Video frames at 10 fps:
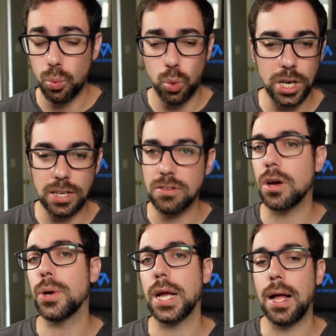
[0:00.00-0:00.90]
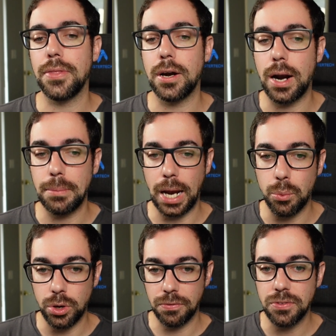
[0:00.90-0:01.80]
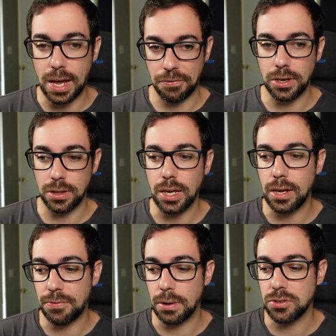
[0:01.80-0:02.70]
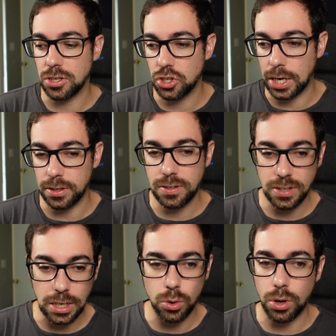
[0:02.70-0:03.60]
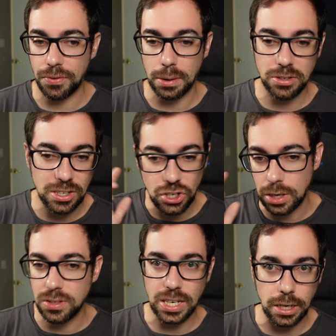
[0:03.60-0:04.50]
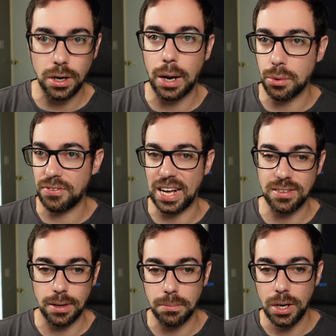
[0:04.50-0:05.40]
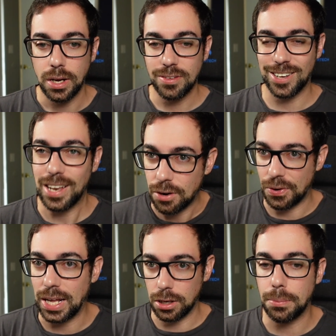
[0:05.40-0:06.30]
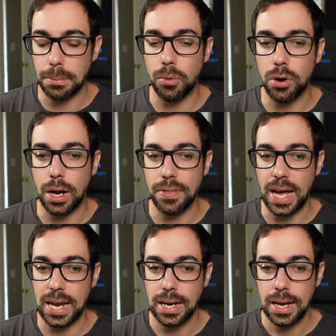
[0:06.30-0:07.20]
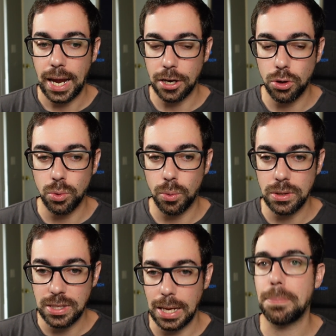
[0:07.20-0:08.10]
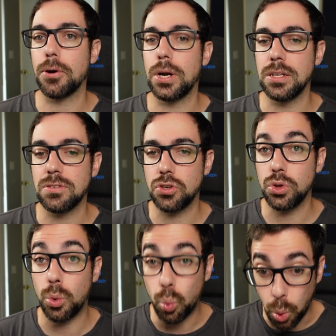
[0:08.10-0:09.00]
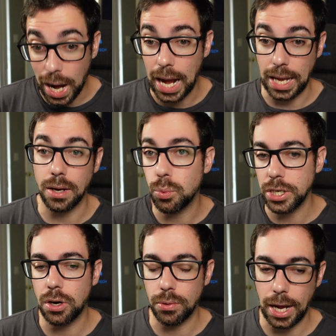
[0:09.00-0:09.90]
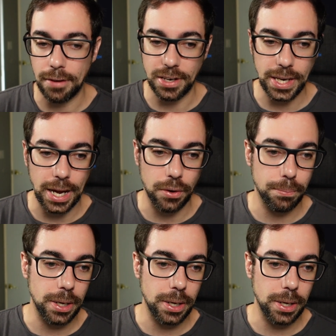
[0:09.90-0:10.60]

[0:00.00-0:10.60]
What is going on there? I mean, I would have definitely, if I was in Jared's seat or if I was in Jared's ear, I would have asked him to clarify a little bit more on that and go deeper into the why we don't have it now.